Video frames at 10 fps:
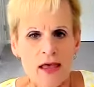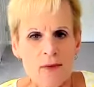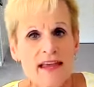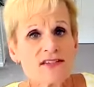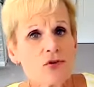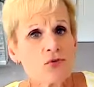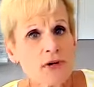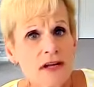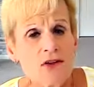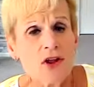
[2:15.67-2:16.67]
Because the
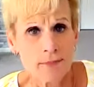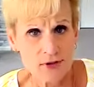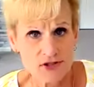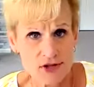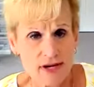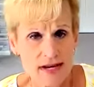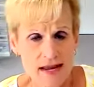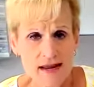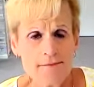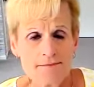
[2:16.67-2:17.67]
real
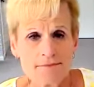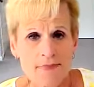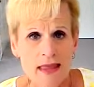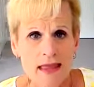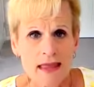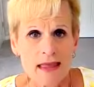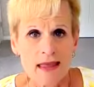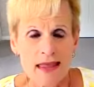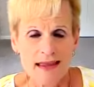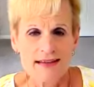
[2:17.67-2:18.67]
opportunity
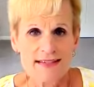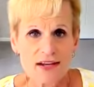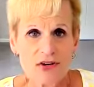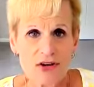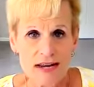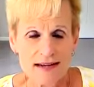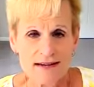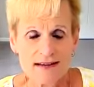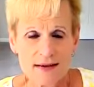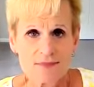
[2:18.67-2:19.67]
in
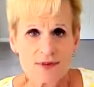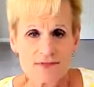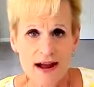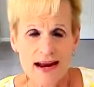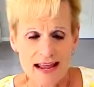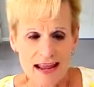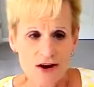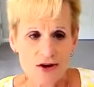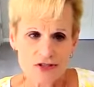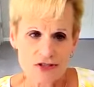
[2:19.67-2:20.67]
considering simplified
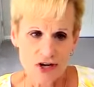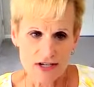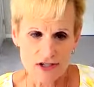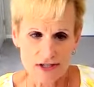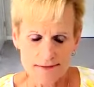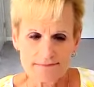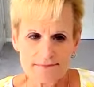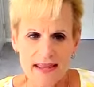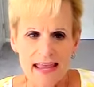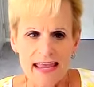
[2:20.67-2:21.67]
accountable structure
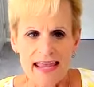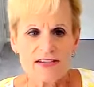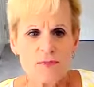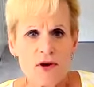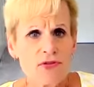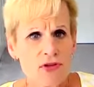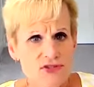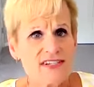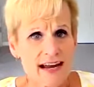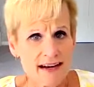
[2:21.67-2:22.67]
is both
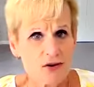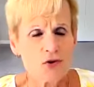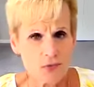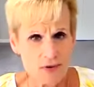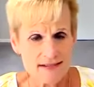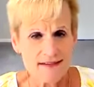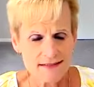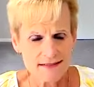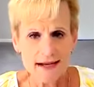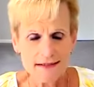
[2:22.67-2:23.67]
those technical
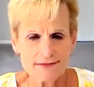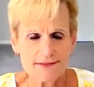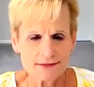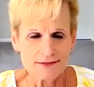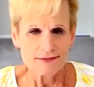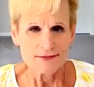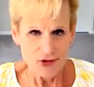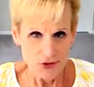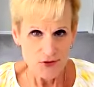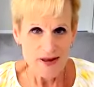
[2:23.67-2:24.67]
reasons of
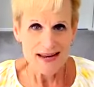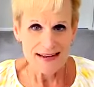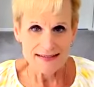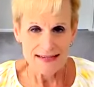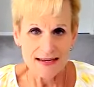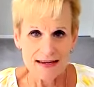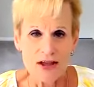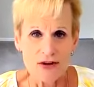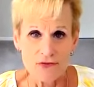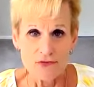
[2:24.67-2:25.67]
fewer meetings and
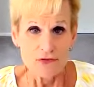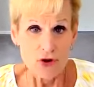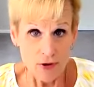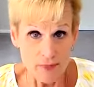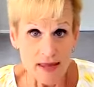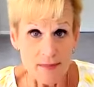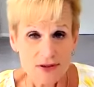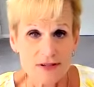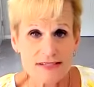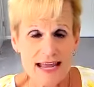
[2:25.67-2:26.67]
fewer
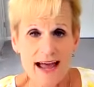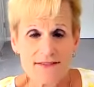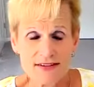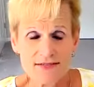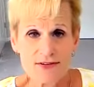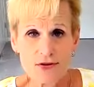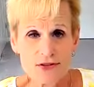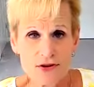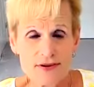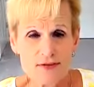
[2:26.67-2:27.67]
people to have to fill
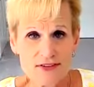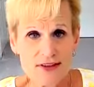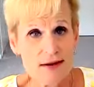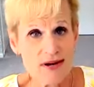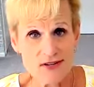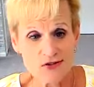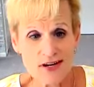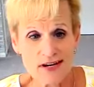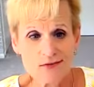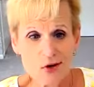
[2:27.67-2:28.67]
those
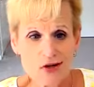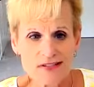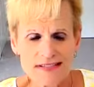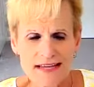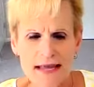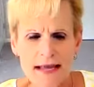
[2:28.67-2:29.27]
administrative roles.